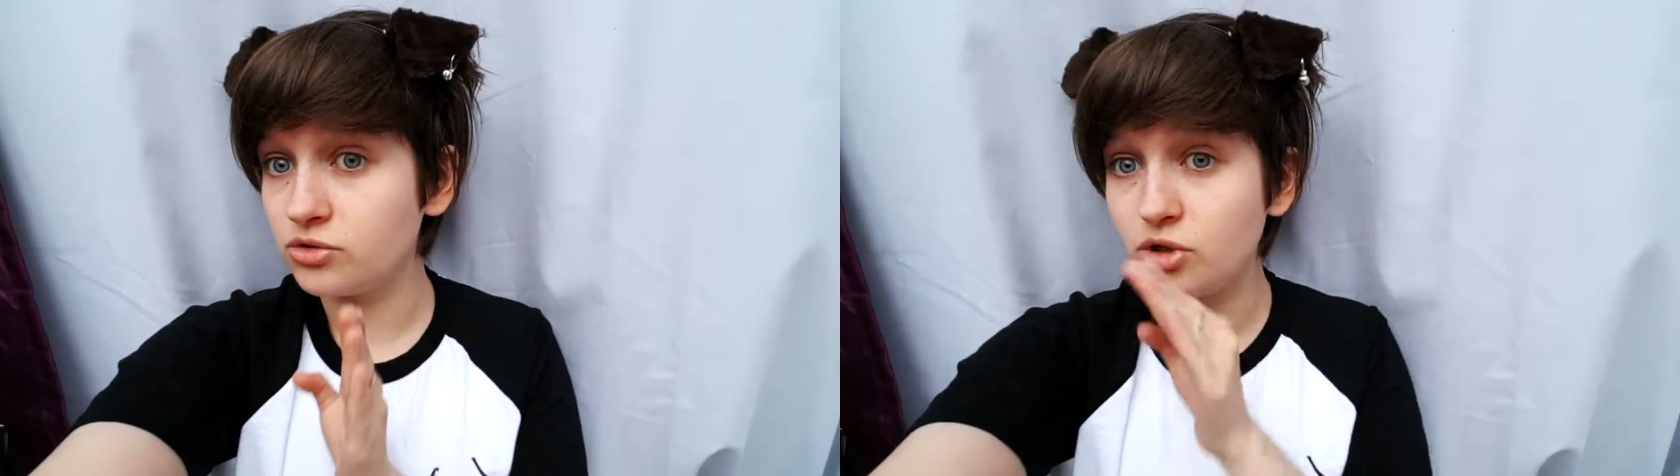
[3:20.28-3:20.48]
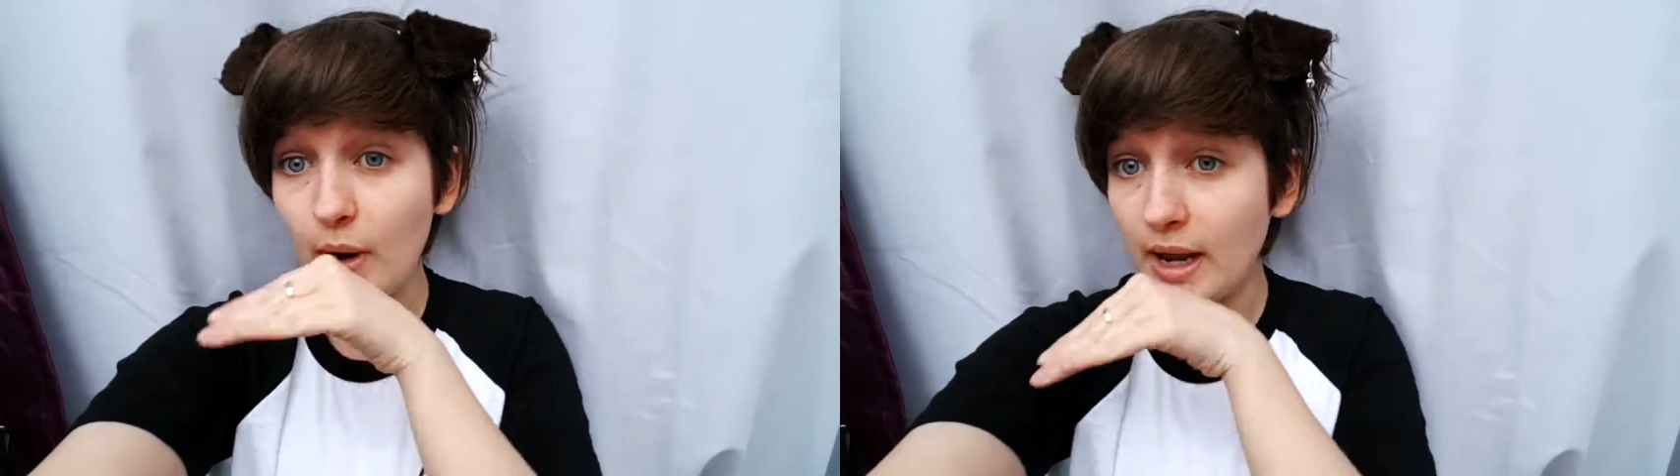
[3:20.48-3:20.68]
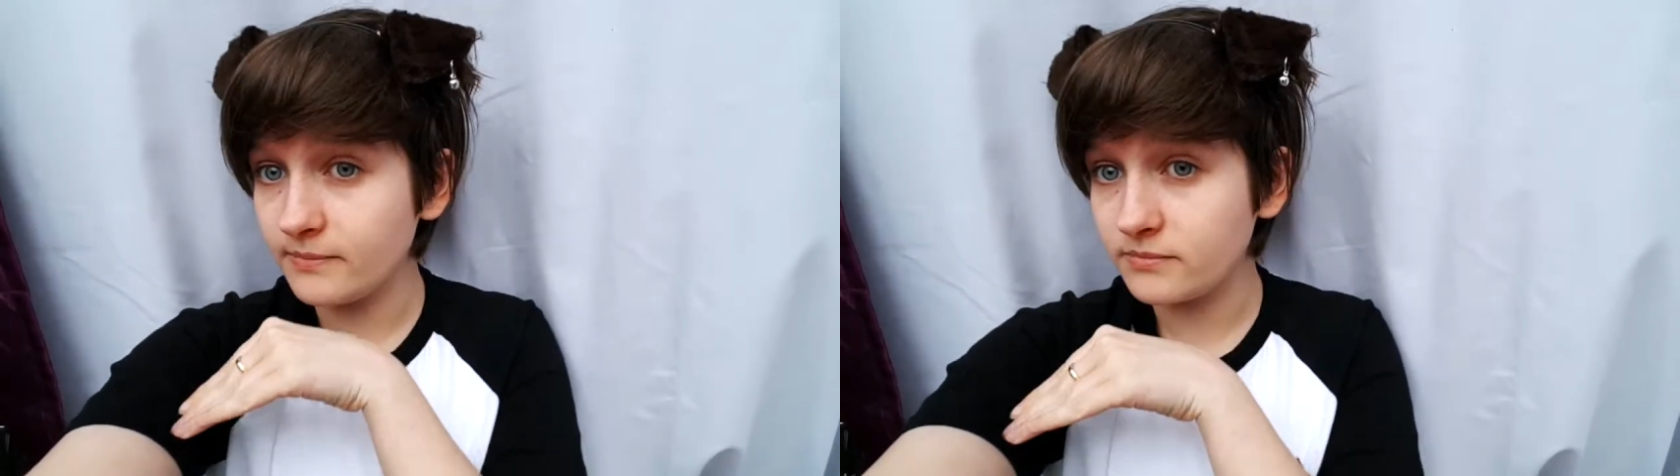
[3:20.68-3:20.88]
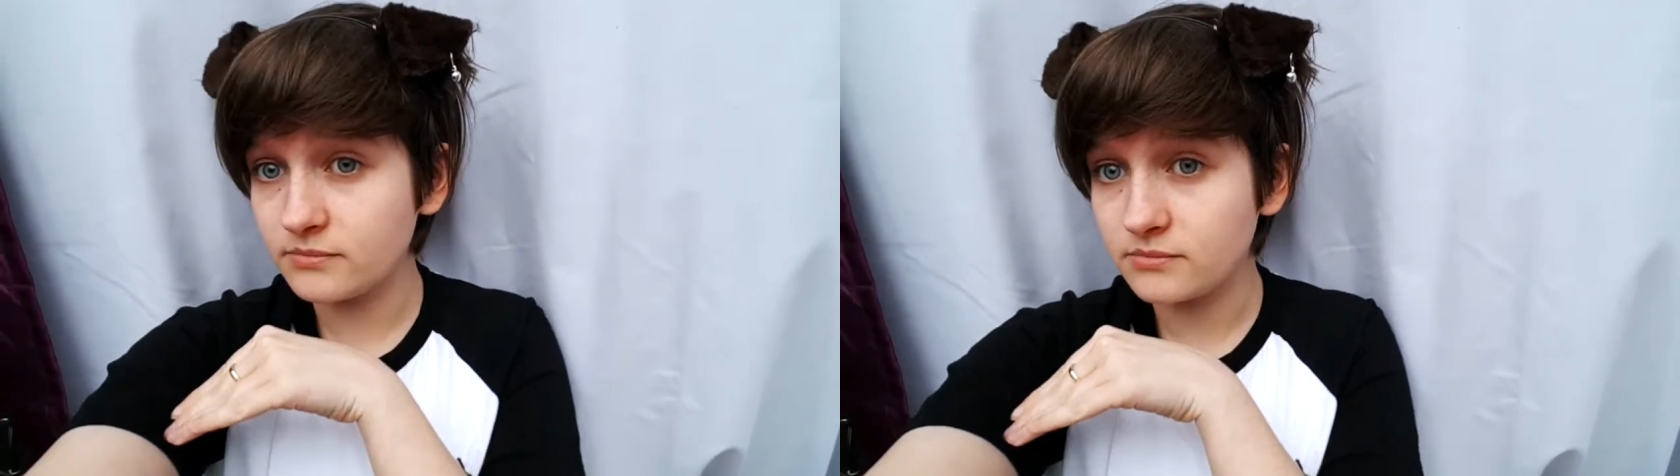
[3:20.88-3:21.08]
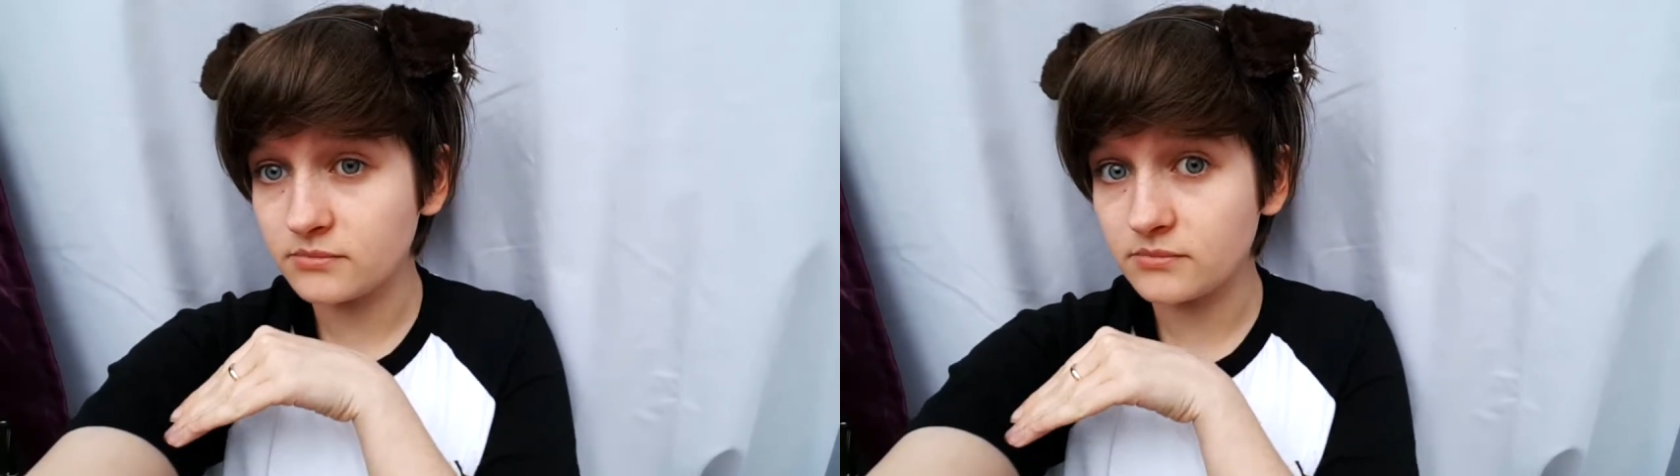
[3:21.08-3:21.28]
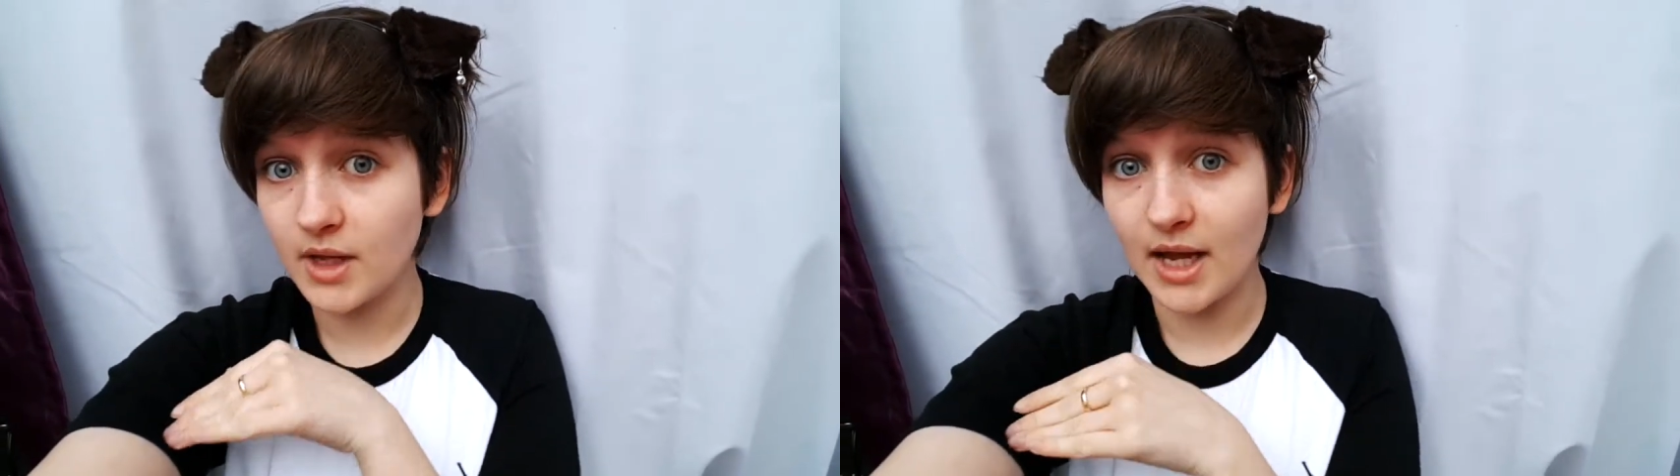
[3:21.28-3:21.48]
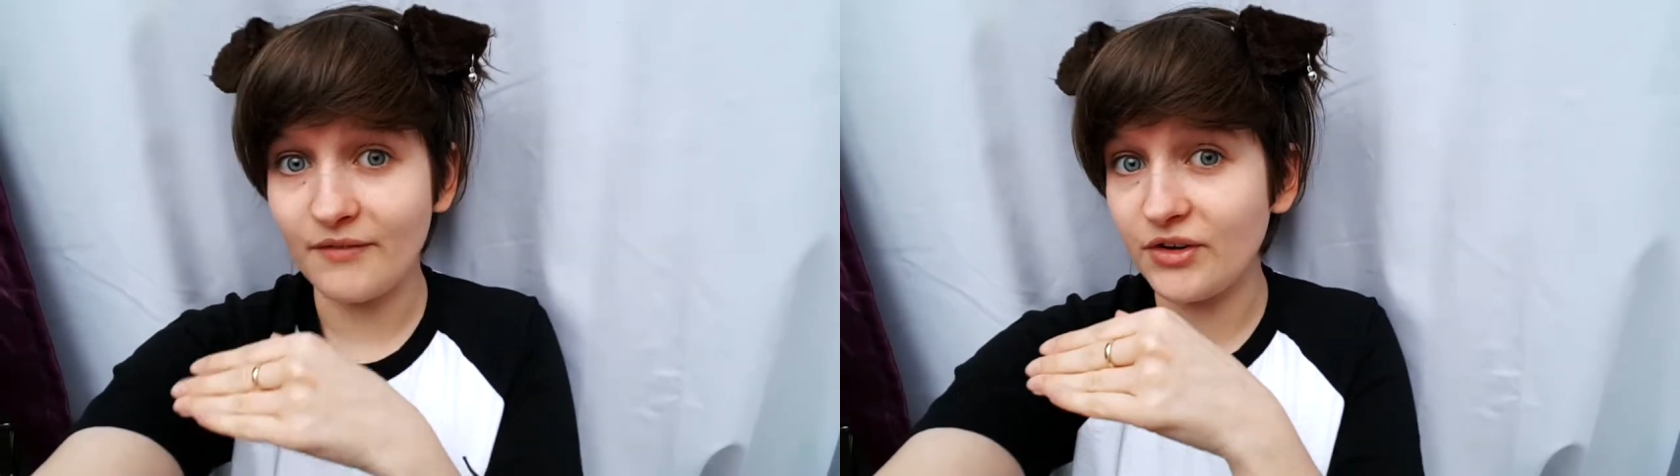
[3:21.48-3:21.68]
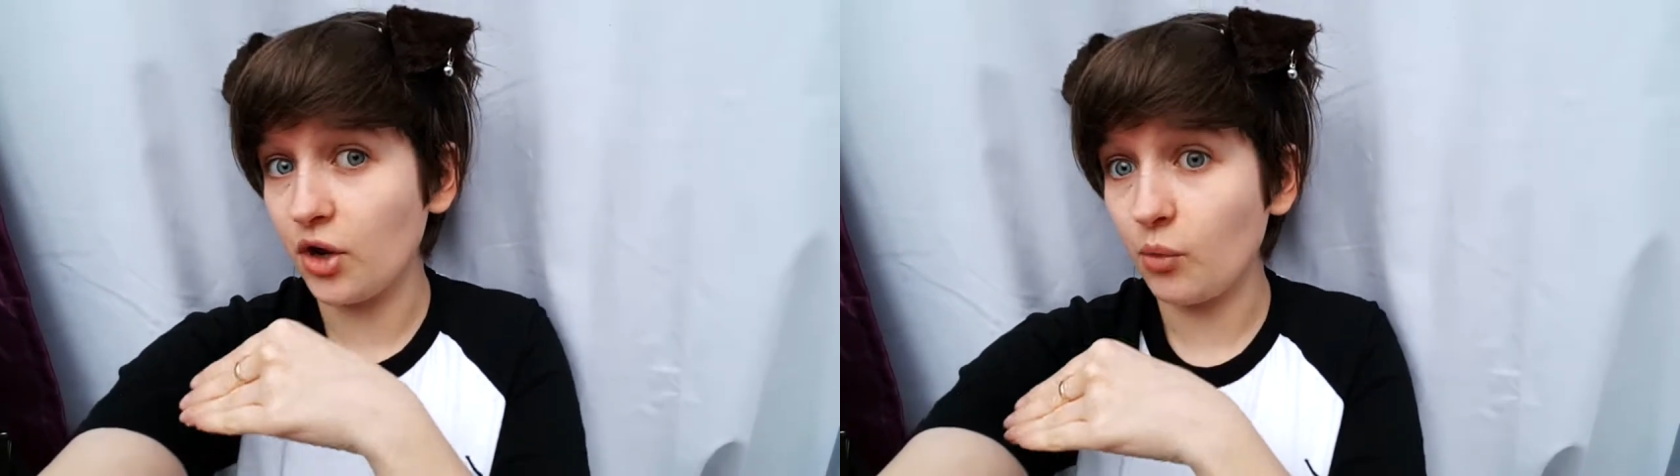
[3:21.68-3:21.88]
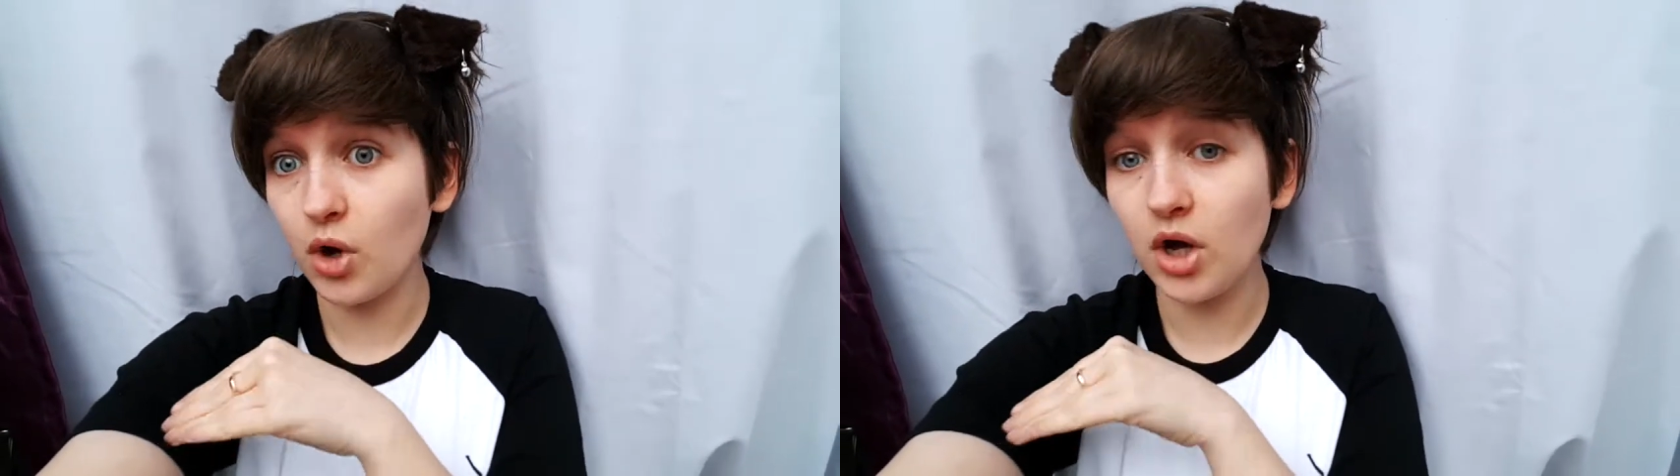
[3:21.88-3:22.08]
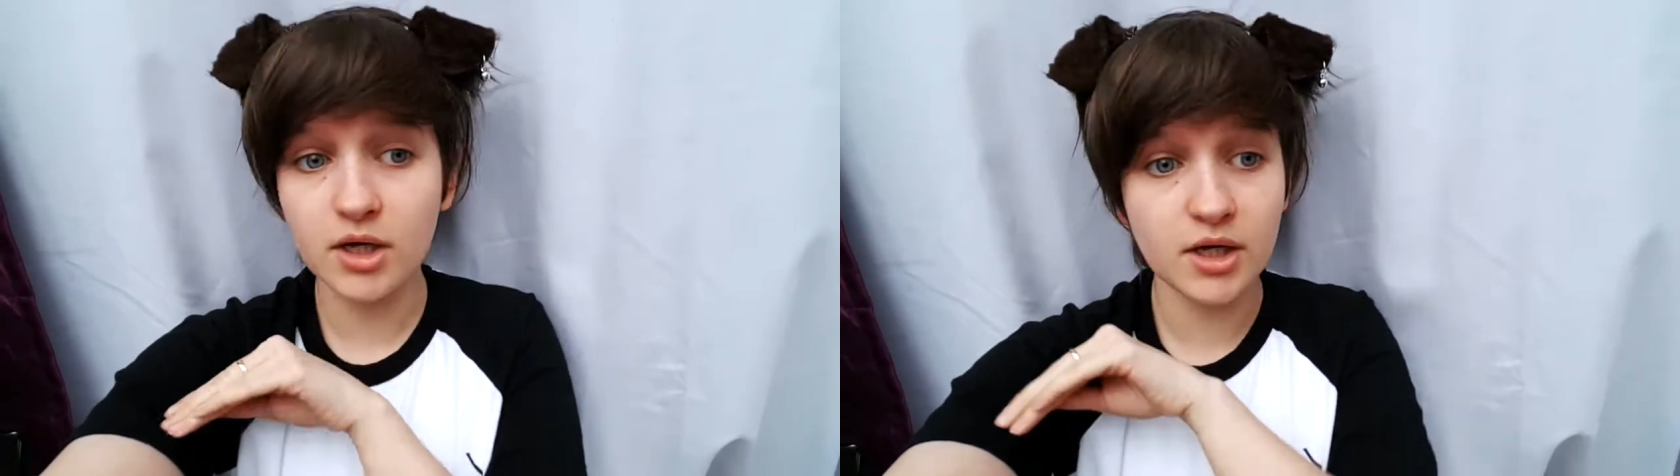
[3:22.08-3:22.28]
do it. If it don't
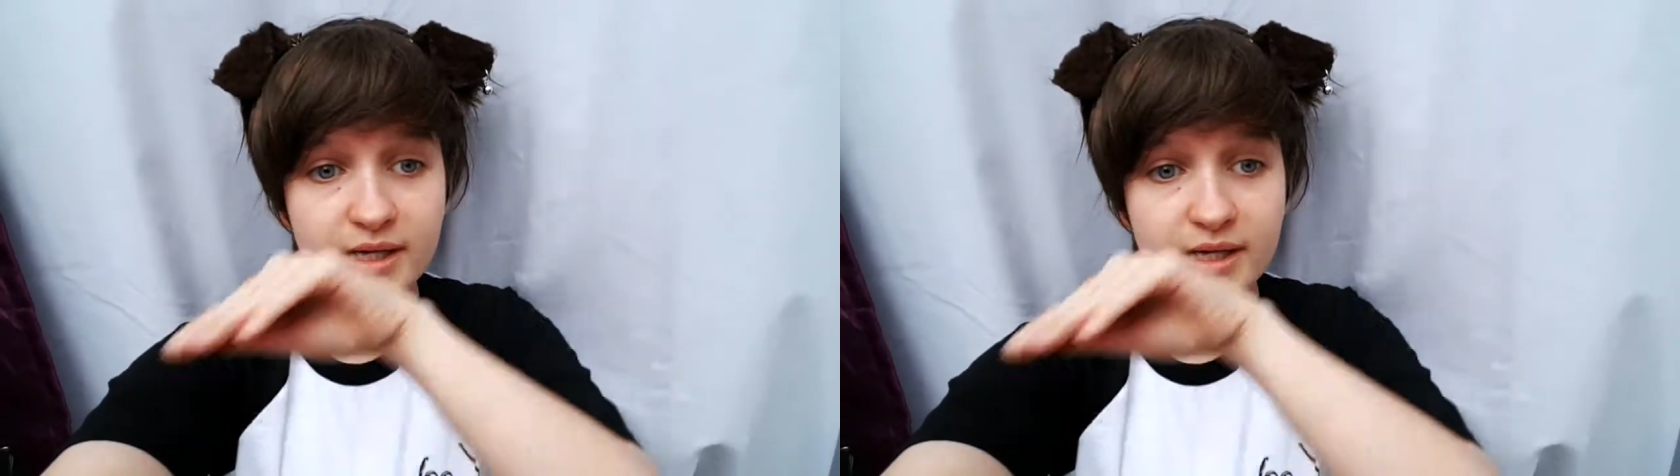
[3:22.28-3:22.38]
work,